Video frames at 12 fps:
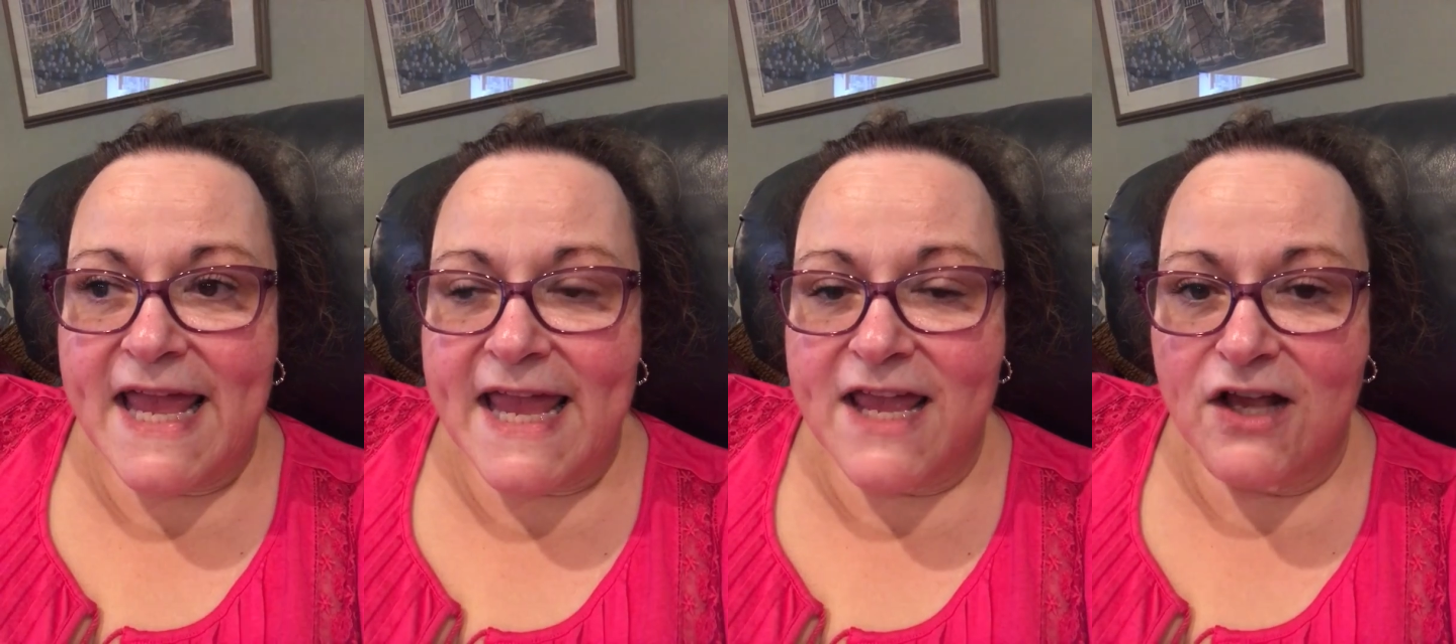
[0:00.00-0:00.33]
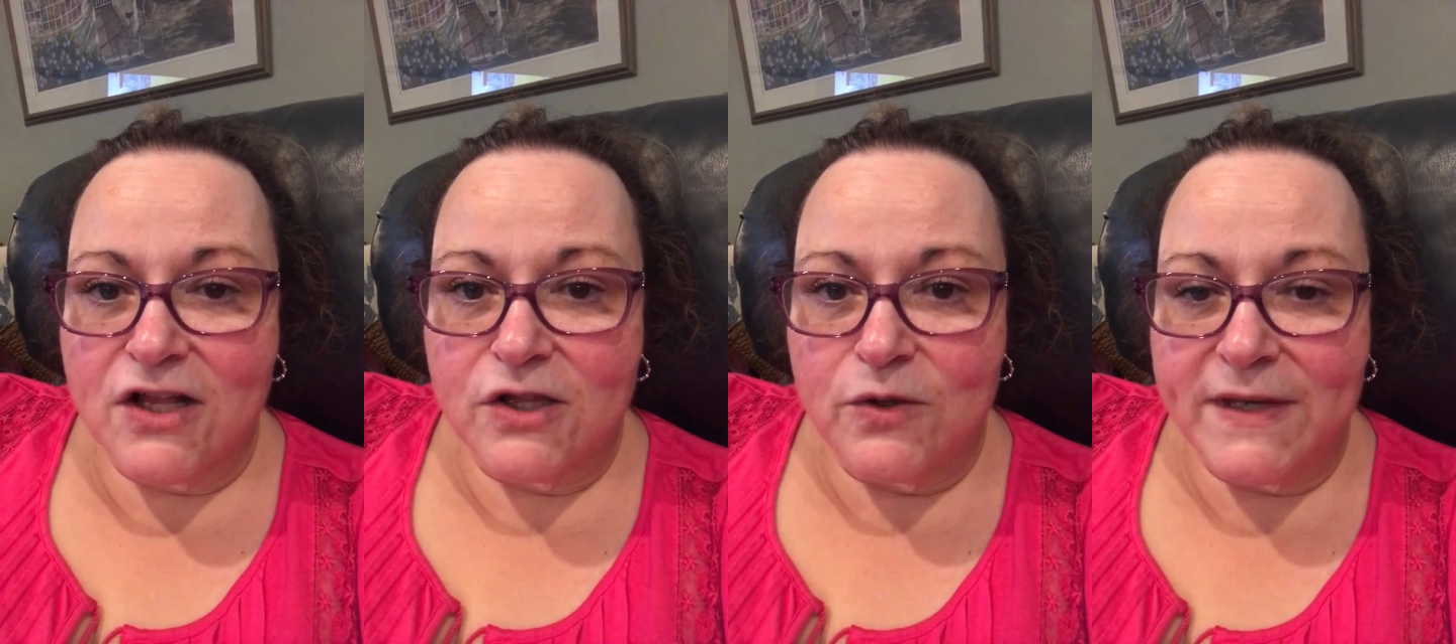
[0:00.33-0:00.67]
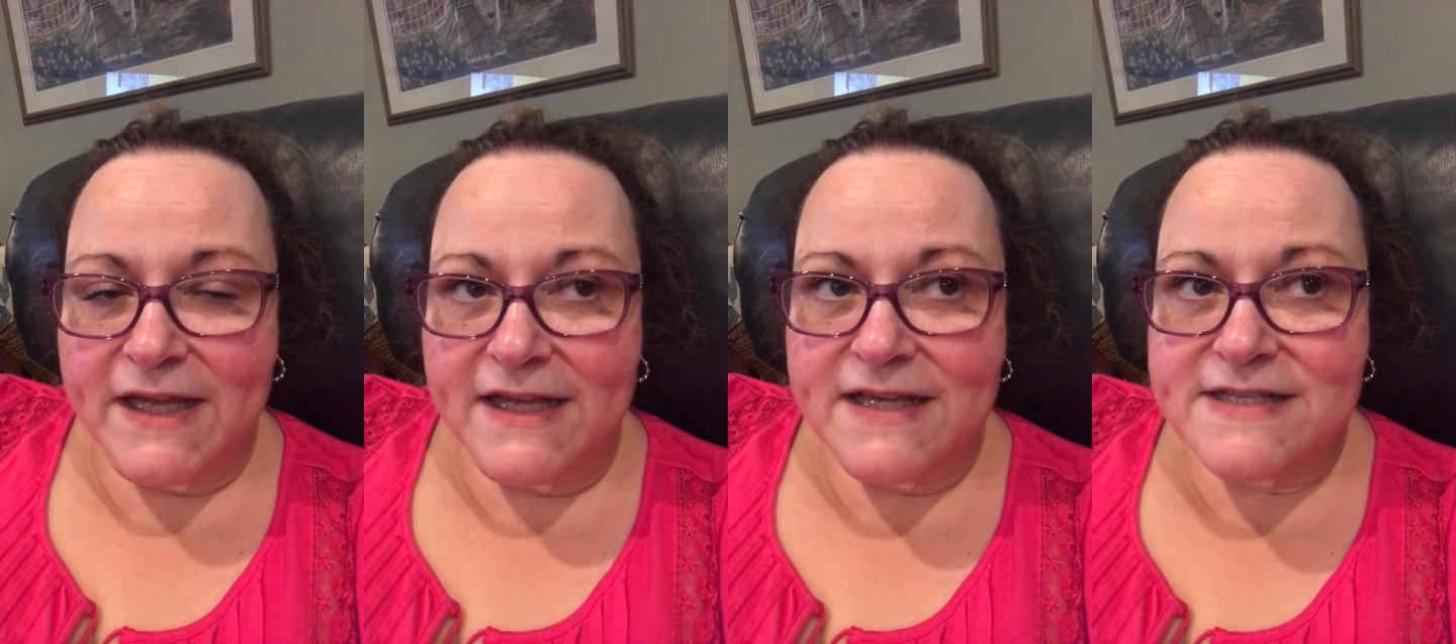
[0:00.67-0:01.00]

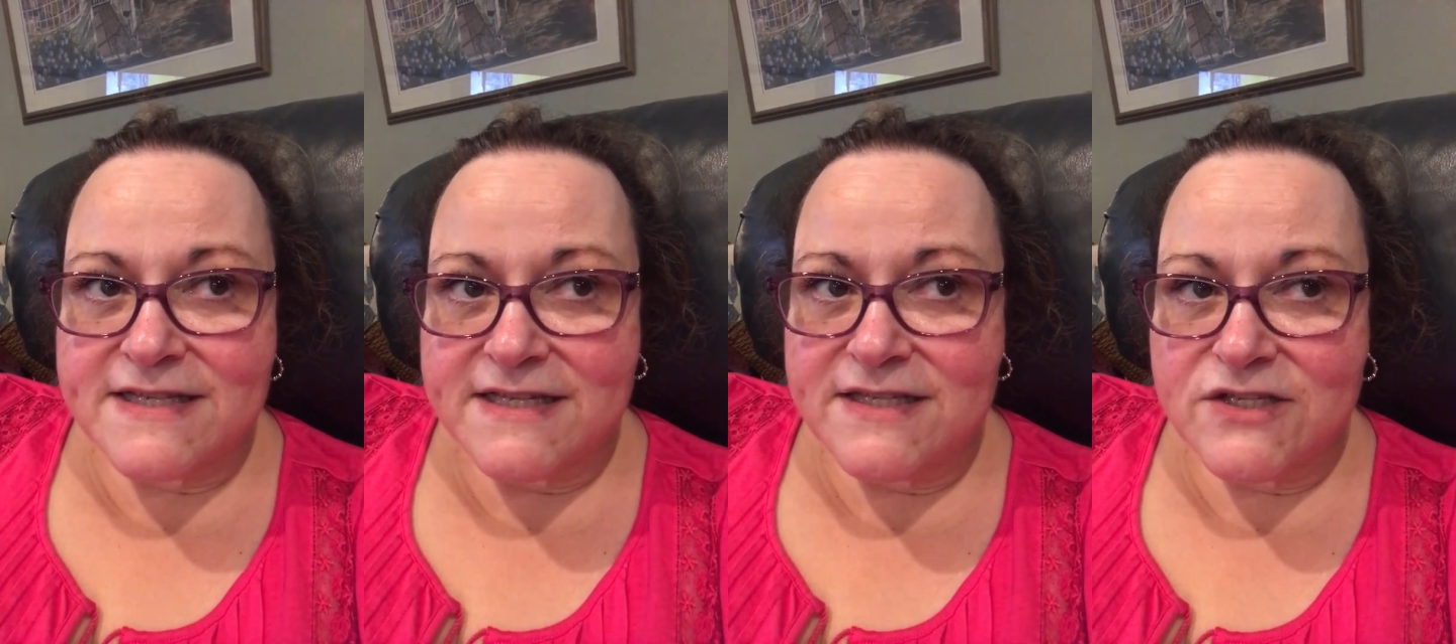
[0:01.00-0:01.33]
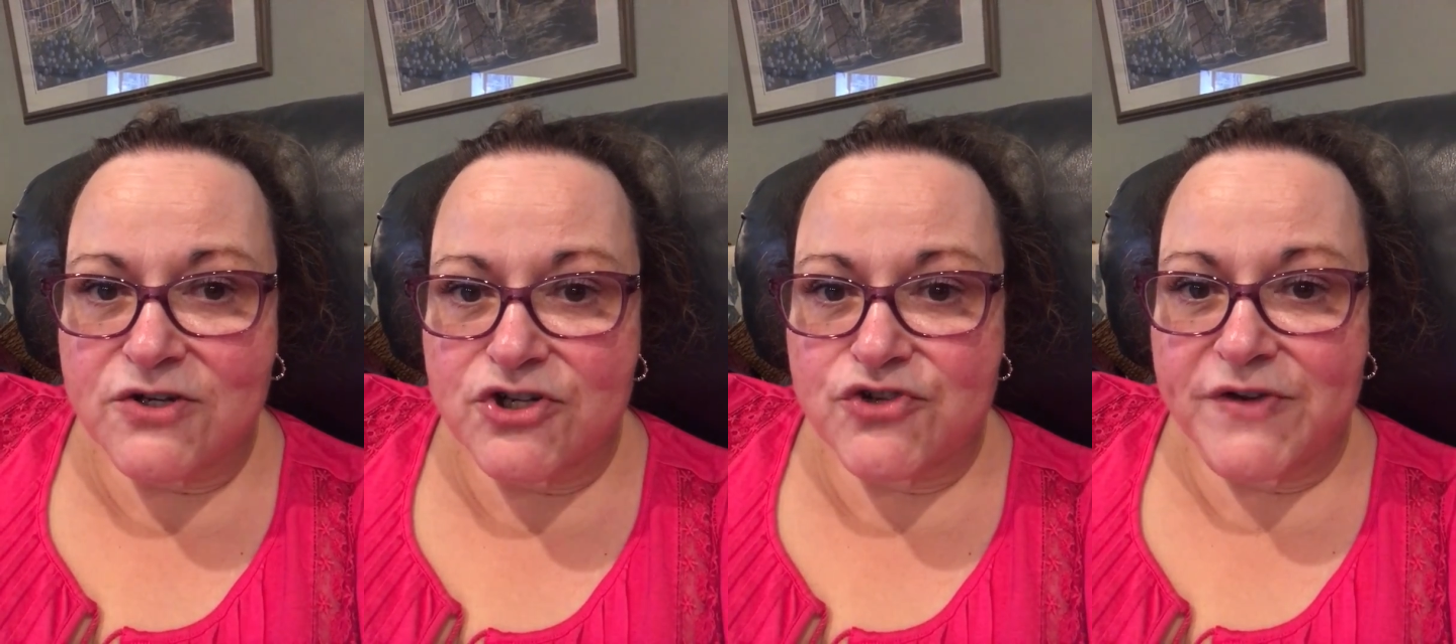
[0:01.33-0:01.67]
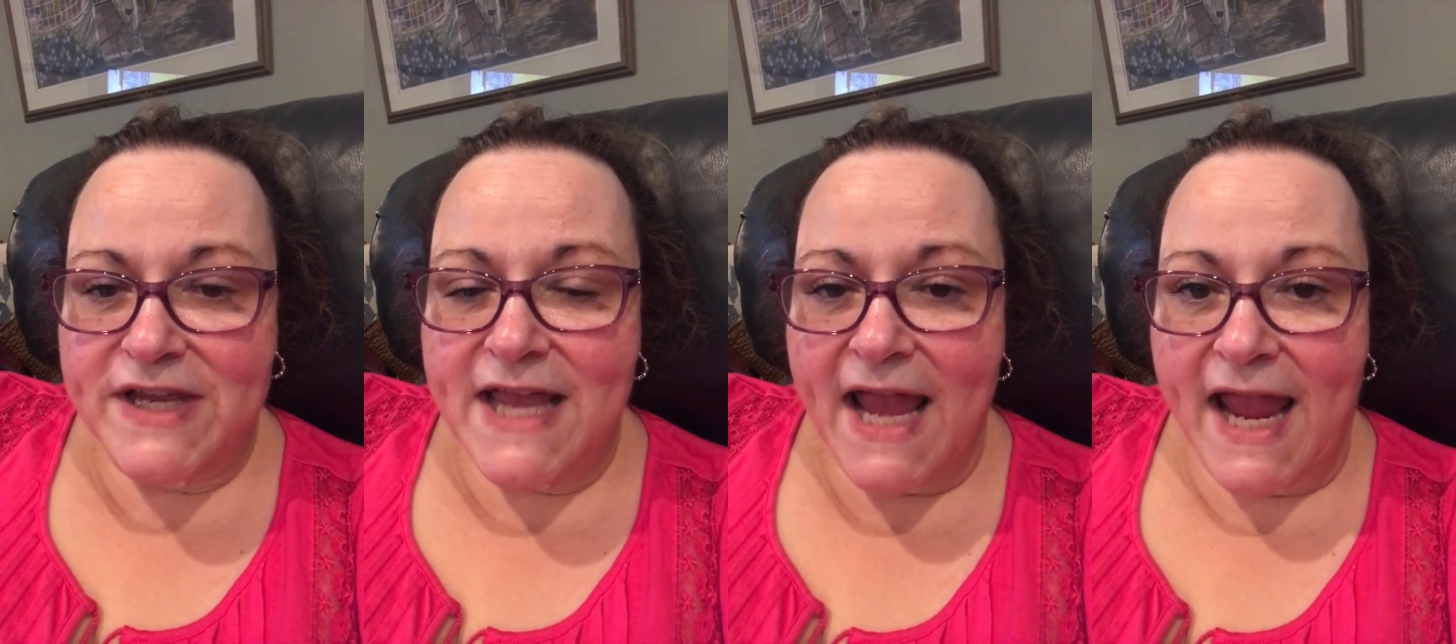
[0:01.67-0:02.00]
including since
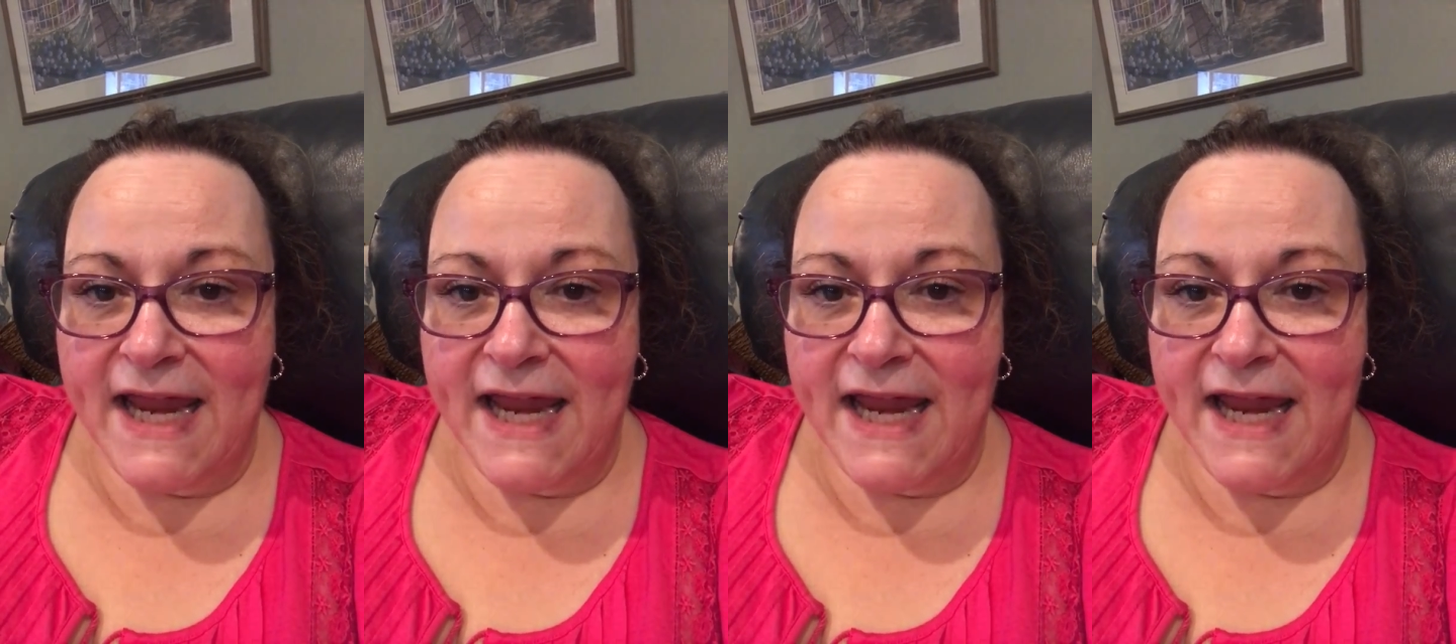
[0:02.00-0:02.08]
surgery